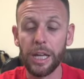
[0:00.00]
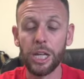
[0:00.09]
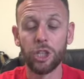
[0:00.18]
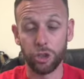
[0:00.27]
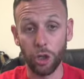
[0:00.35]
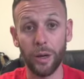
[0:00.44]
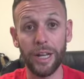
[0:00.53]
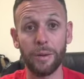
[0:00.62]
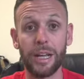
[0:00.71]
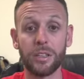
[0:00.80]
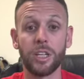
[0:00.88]
So
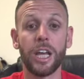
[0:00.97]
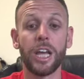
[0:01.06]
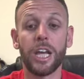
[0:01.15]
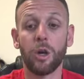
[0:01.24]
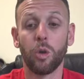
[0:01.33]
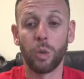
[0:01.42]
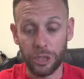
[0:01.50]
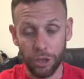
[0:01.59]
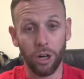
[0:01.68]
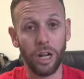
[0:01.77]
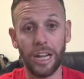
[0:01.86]
anyways,
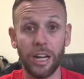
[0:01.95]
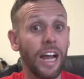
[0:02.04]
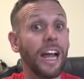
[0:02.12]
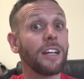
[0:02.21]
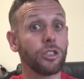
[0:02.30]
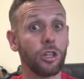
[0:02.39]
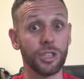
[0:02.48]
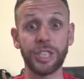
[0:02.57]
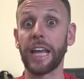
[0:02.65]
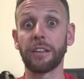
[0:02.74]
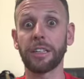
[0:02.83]
I kind of start
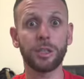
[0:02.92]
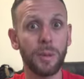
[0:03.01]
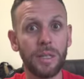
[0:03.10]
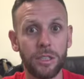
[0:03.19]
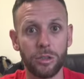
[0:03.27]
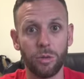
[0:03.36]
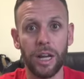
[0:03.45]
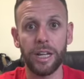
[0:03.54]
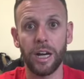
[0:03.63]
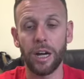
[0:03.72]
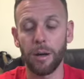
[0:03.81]
scaling this business, right?
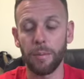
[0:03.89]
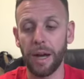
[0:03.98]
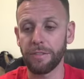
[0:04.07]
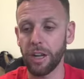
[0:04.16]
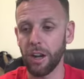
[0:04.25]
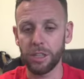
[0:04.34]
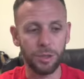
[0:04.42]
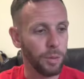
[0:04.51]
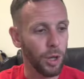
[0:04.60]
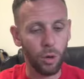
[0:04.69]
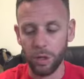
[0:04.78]
I've got all these
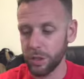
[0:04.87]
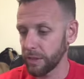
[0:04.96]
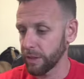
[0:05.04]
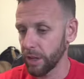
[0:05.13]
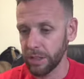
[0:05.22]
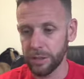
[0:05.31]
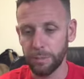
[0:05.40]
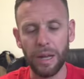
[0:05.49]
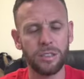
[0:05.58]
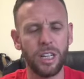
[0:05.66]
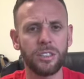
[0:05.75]
blowers, I've got all these
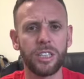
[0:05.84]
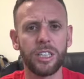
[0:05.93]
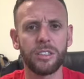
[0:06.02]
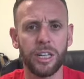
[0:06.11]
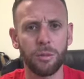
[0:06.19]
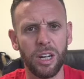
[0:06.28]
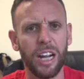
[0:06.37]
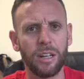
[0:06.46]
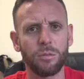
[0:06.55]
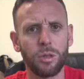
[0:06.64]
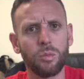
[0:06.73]
bounce houses. Like we're kind
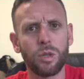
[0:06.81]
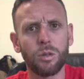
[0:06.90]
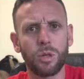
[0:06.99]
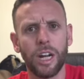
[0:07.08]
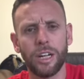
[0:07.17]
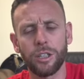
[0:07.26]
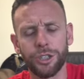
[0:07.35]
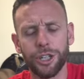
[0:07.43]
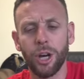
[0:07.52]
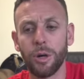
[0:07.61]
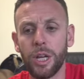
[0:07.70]
of good to
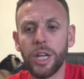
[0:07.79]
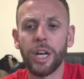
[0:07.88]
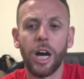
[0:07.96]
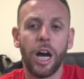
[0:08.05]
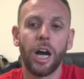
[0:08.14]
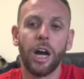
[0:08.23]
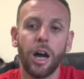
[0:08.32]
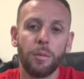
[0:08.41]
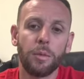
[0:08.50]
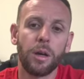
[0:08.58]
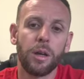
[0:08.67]
go.
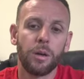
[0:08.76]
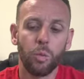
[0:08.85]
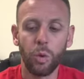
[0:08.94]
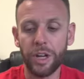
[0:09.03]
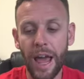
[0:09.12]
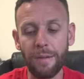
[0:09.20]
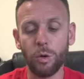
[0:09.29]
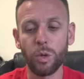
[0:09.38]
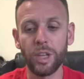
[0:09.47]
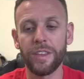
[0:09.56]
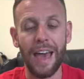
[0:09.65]
We're never
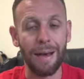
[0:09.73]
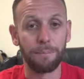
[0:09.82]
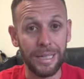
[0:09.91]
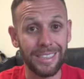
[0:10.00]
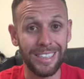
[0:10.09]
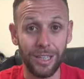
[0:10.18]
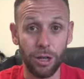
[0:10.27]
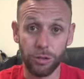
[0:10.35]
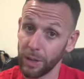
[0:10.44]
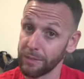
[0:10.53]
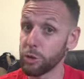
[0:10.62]
really that busy though.
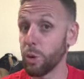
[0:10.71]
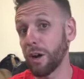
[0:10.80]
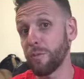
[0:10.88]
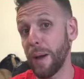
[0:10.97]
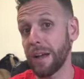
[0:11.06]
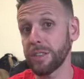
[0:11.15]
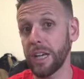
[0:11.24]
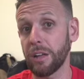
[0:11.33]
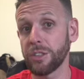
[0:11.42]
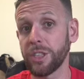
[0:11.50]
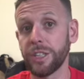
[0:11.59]
So I have 12 bounce
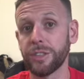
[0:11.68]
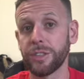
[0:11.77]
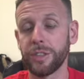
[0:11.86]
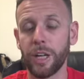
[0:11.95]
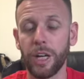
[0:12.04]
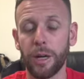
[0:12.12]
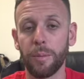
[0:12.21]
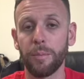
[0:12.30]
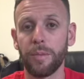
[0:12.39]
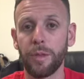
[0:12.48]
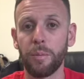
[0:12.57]
houses.
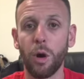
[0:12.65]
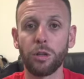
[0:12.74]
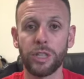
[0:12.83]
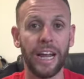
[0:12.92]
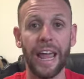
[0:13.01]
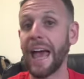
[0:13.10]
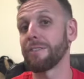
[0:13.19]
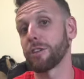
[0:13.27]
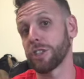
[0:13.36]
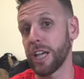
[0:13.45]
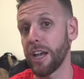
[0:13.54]
The most I ever
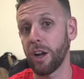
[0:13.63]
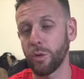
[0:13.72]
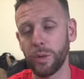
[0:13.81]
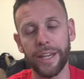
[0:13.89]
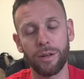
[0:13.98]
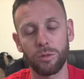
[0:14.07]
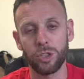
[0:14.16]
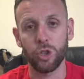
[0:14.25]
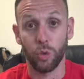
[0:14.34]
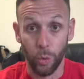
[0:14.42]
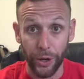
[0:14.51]
sent on a weekend was
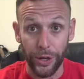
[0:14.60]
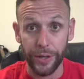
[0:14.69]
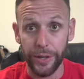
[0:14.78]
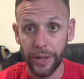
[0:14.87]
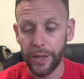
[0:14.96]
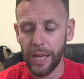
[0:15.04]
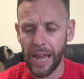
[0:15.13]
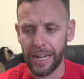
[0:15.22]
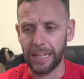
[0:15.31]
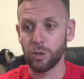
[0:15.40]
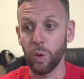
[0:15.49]
3, and I
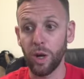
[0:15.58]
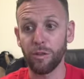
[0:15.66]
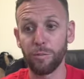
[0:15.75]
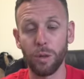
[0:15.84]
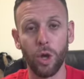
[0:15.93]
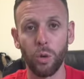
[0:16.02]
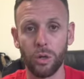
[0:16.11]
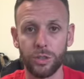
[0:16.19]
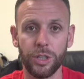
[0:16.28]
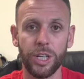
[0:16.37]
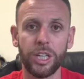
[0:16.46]
got 12
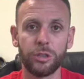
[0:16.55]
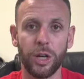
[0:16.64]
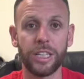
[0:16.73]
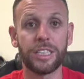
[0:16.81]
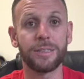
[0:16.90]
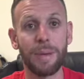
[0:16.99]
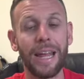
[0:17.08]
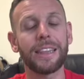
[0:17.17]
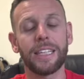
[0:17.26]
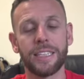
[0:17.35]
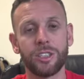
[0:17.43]
blowers. So I just make
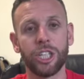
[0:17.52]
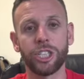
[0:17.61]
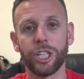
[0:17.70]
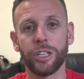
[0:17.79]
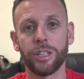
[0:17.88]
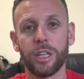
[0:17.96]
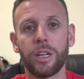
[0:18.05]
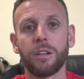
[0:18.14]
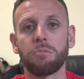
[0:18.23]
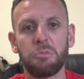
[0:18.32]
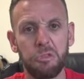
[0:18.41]
the decision,
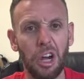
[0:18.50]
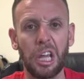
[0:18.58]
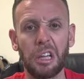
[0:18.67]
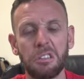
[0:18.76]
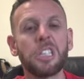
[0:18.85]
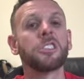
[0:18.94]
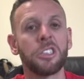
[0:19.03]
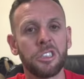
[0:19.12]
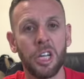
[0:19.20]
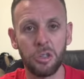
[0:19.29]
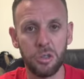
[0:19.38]
fuck it, let's just
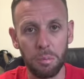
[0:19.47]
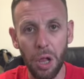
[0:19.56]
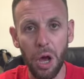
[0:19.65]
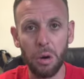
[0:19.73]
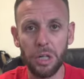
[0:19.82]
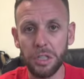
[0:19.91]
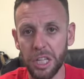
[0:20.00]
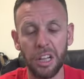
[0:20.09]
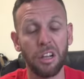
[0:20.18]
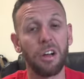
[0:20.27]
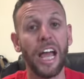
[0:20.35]
sell some blowers, get a
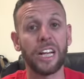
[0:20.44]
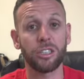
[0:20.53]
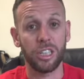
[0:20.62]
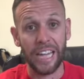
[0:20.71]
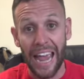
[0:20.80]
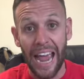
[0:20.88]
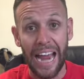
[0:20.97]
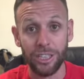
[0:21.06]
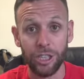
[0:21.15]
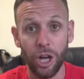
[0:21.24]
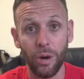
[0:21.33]
little extra
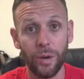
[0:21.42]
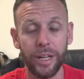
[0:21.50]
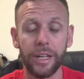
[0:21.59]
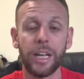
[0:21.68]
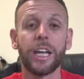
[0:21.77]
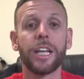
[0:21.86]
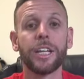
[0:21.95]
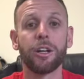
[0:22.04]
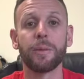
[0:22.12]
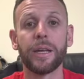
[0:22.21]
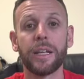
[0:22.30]
cash going. You
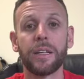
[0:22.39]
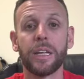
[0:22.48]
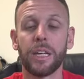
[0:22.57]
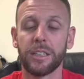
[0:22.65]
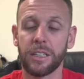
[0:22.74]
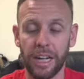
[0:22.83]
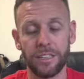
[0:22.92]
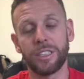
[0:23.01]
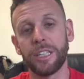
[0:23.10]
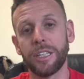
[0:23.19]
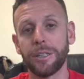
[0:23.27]
know what I mean? Kind of
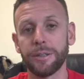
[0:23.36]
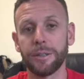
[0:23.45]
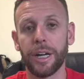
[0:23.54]
see,